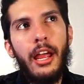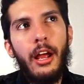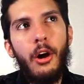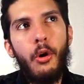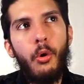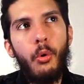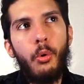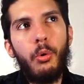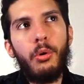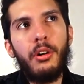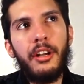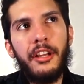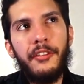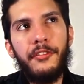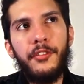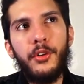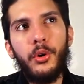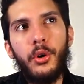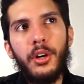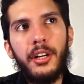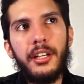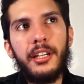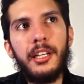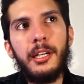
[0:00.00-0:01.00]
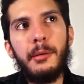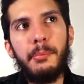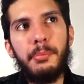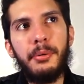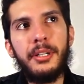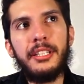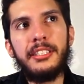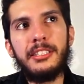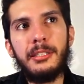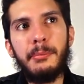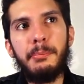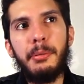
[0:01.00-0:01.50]
Or if you are going to
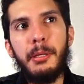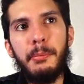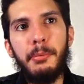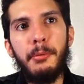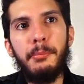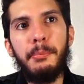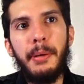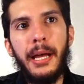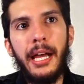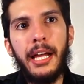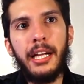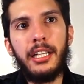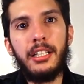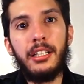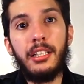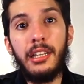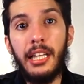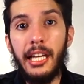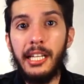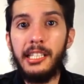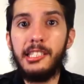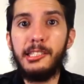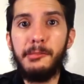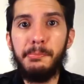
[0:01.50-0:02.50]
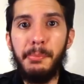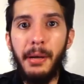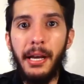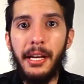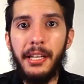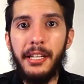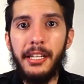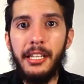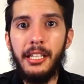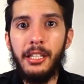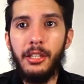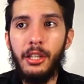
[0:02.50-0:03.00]
bring some people back, like
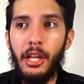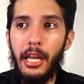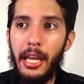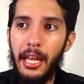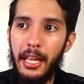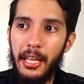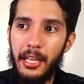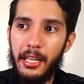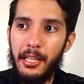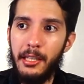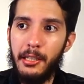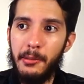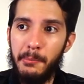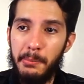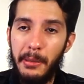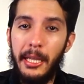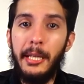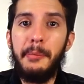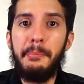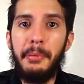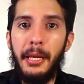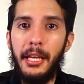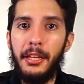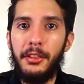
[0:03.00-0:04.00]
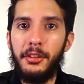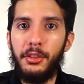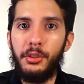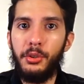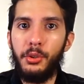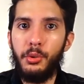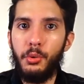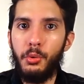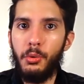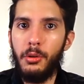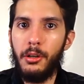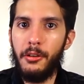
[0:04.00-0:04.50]
Spidey and Black Panther,
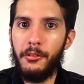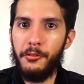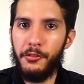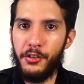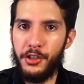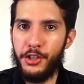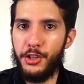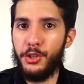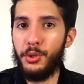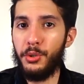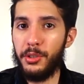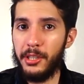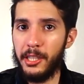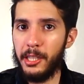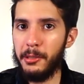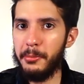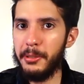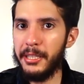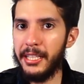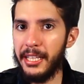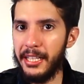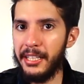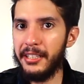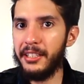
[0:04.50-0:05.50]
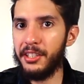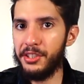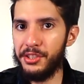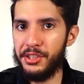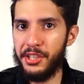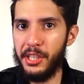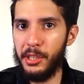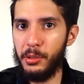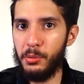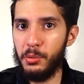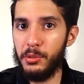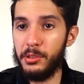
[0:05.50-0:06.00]
who are for sure going to be getting their
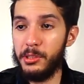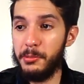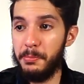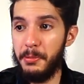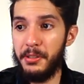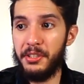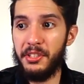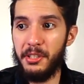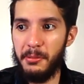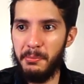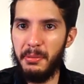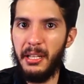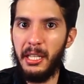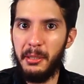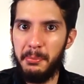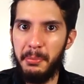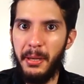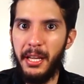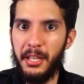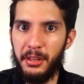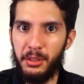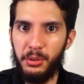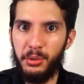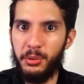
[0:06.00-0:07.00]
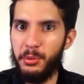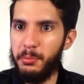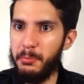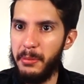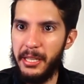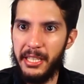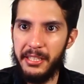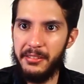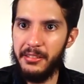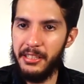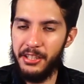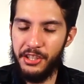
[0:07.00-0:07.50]
sequel, especially Black Panther, who
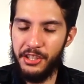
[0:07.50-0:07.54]
made a